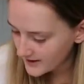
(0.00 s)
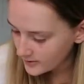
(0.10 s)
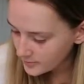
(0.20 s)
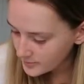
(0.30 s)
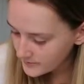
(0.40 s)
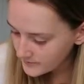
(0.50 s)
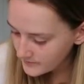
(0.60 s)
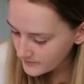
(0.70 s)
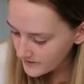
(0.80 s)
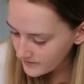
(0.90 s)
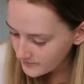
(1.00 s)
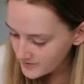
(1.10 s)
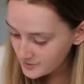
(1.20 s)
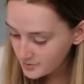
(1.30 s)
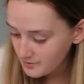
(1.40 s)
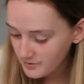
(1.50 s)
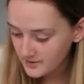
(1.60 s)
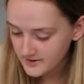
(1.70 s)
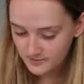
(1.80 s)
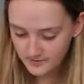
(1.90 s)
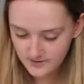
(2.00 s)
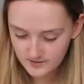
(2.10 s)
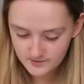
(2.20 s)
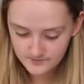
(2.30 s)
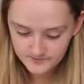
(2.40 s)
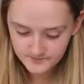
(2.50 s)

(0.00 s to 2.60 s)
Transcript: kelp? It's probably something that